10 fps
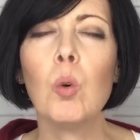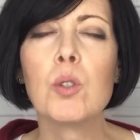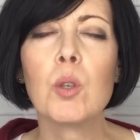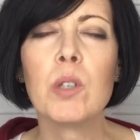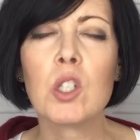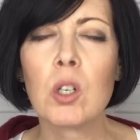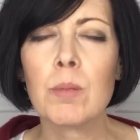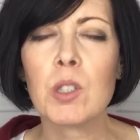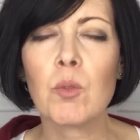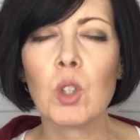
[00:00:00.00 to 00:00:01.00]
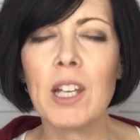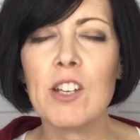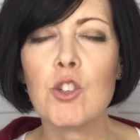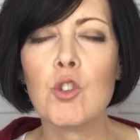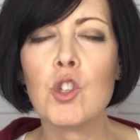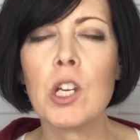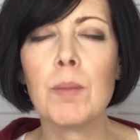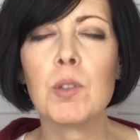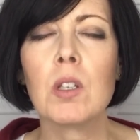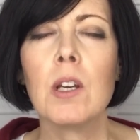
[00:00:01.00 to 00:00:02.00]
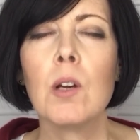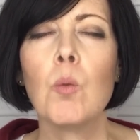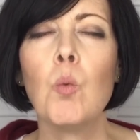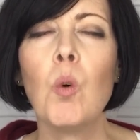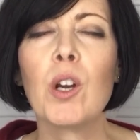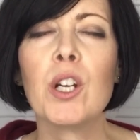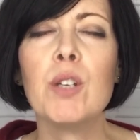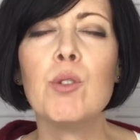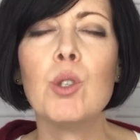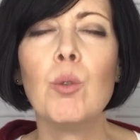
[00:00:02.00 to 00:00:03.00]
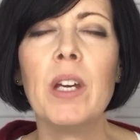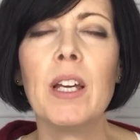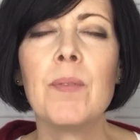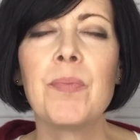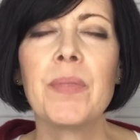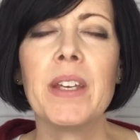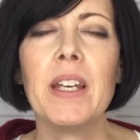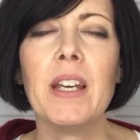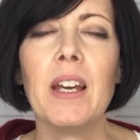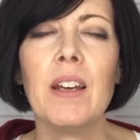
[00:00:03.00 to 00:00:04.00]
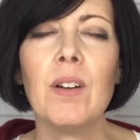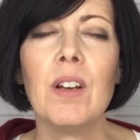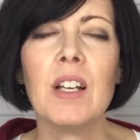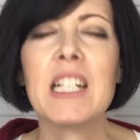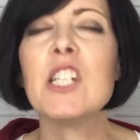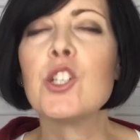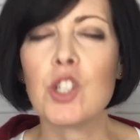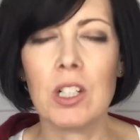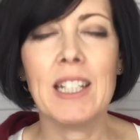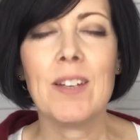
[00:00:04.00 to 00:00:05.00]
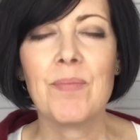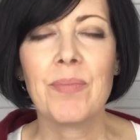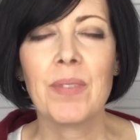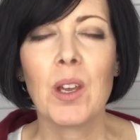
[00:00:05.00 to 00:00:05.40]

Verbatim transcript: Also, in terms of relationships, what are you doing conditionally?